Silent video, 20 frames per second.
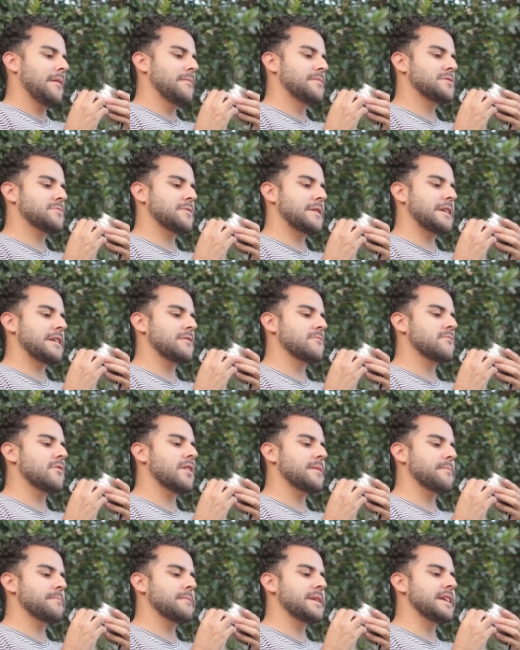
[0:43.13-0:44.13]
between
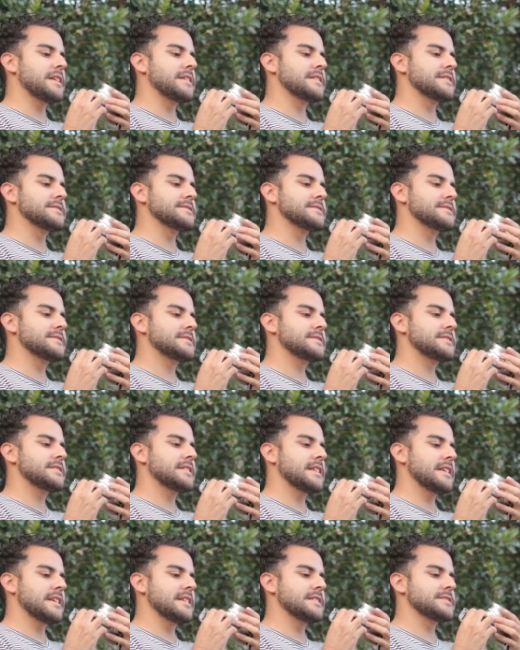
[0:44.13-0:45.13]
what meters
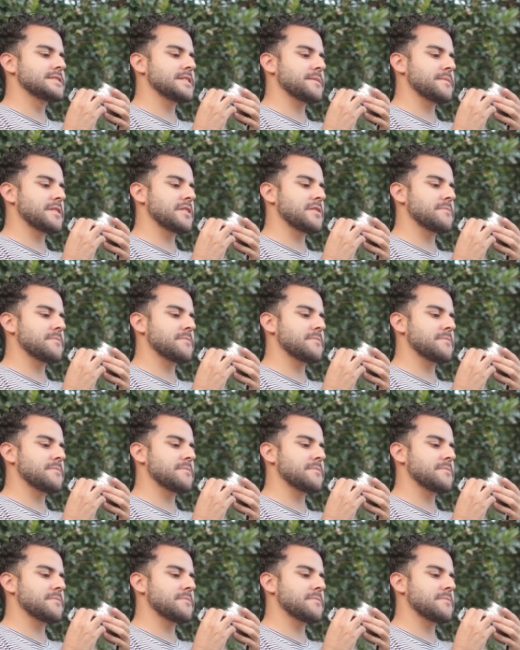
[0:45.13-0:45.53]
is something